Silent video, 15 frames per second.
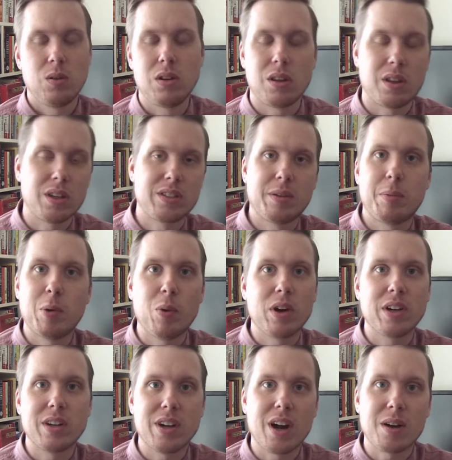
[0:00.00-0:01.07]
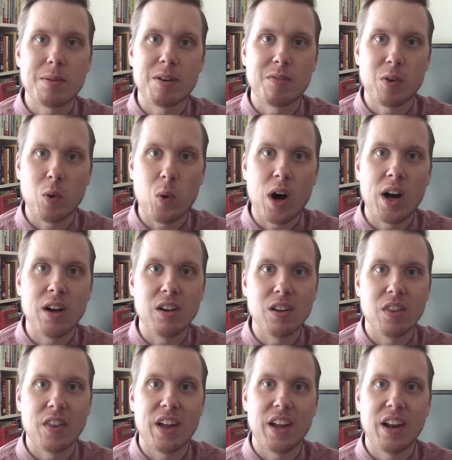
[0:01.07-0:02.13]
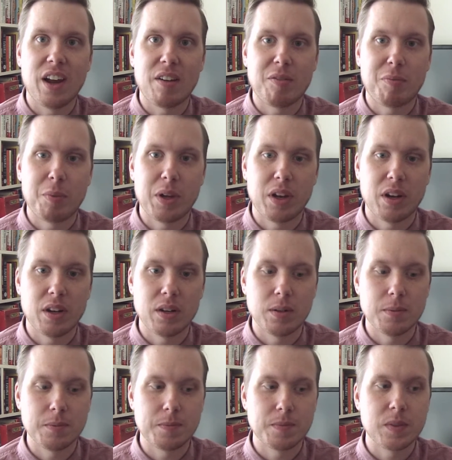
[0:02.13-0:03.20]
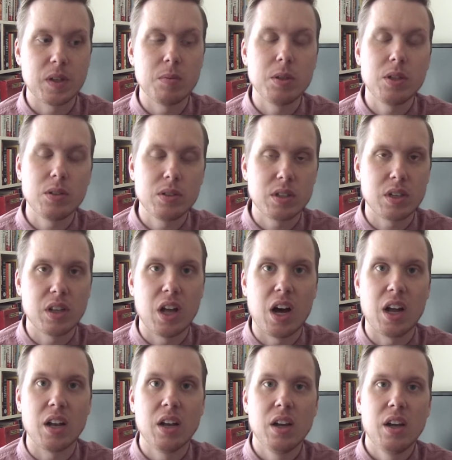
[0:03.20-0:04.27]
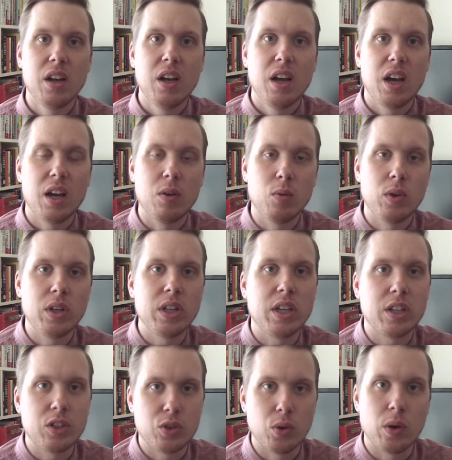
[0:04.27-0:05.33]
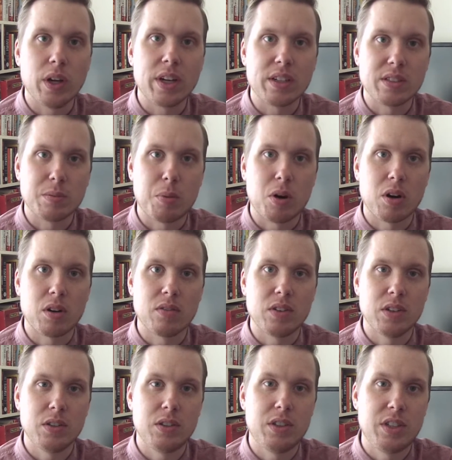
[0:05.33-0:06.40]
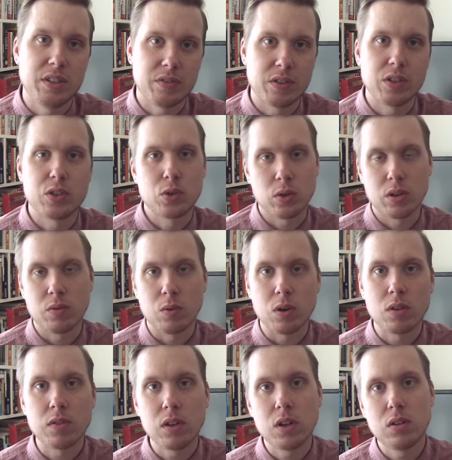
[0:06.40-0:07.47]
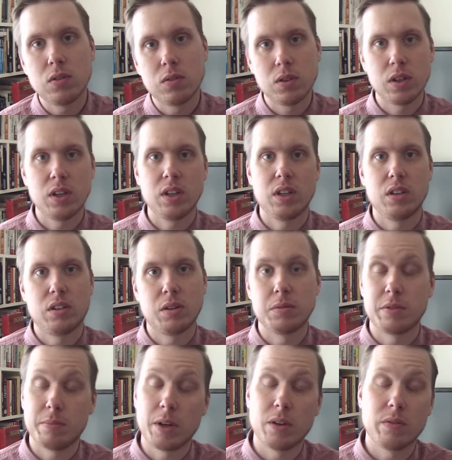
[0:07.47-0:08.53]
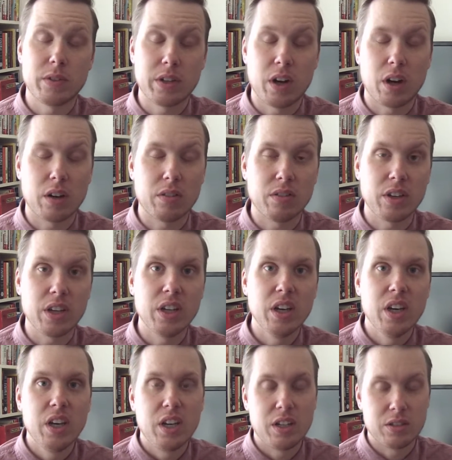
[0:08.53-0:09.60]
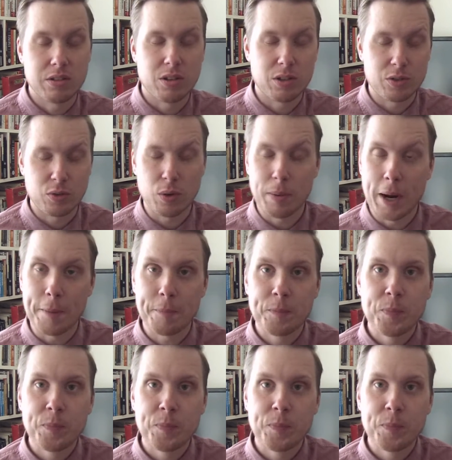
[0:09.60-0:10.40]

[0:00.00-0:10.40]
things I've been wanting to talk about for a while that I've been using a lot and really enjoying as a part of a different sort of workflow in terms of my own photography is large format.